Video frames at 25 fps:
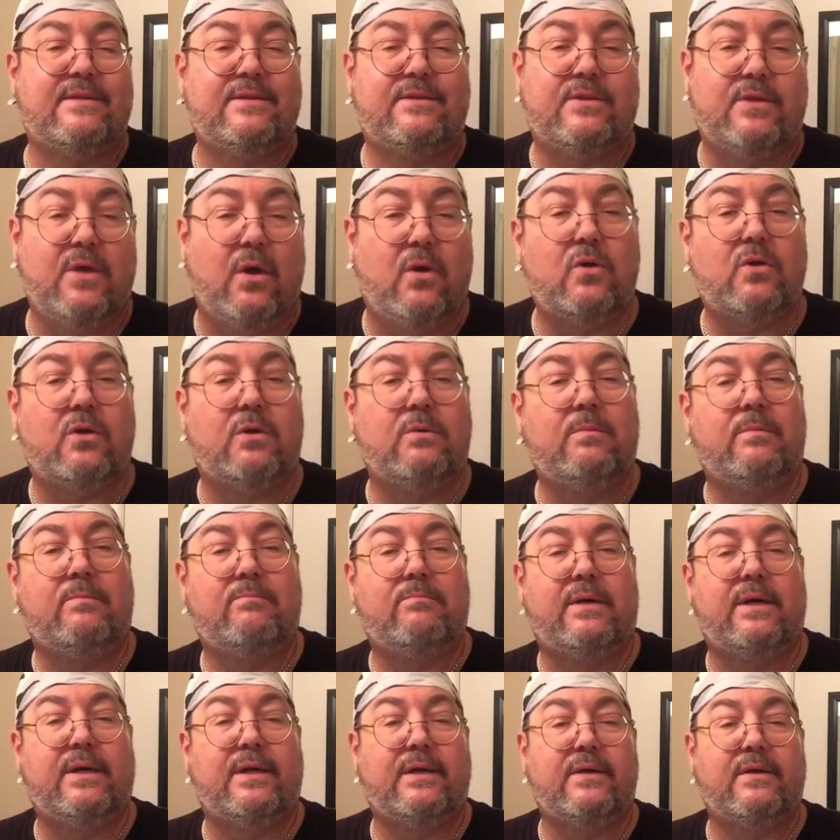kokum
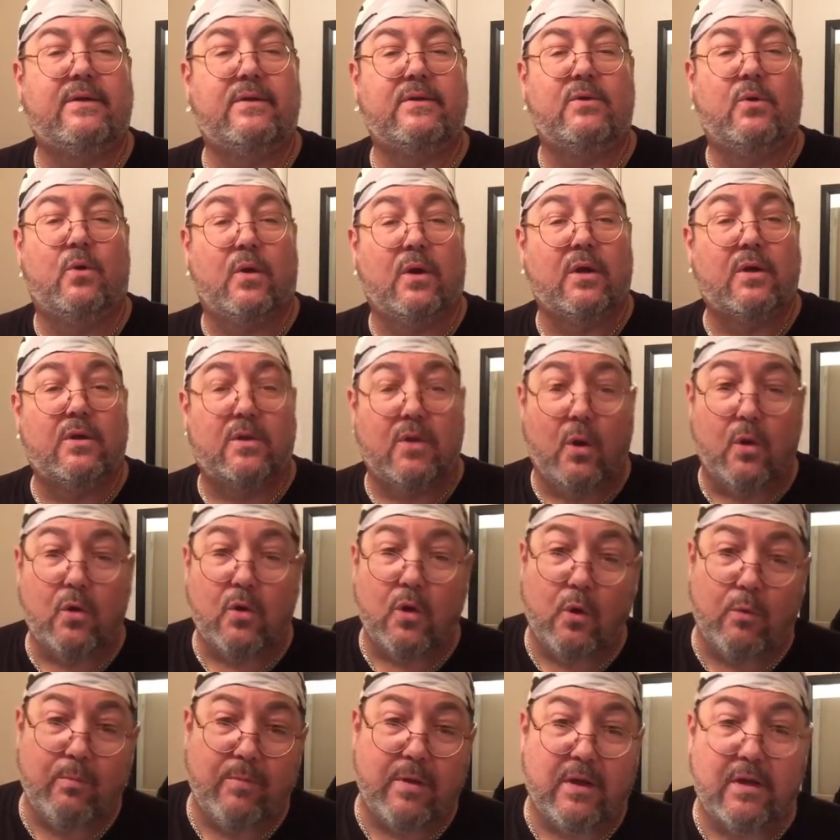butter, or
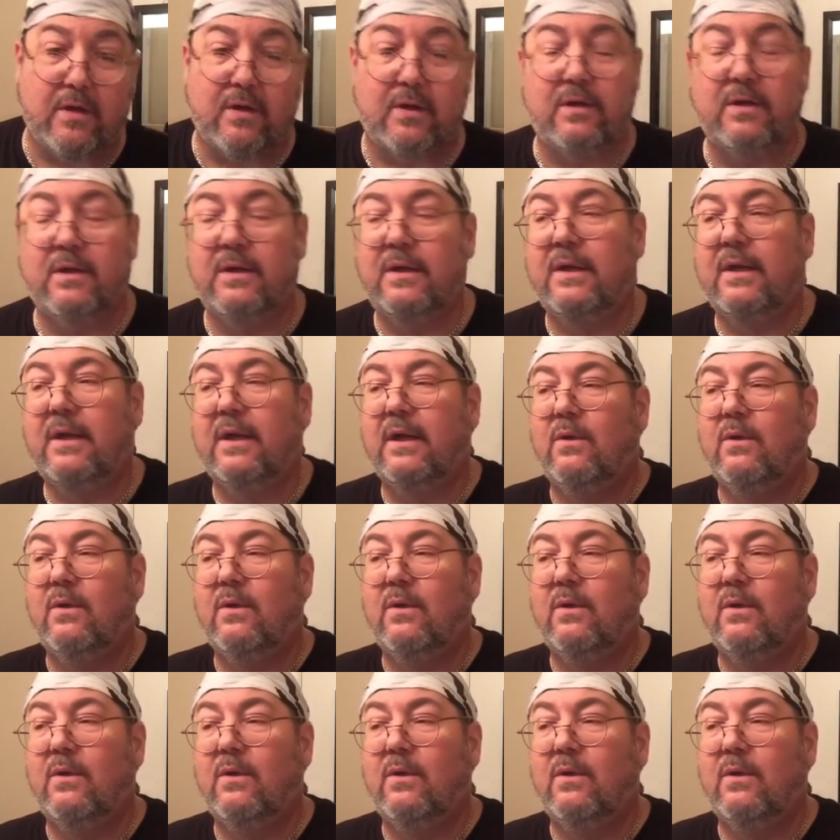cocoa butter,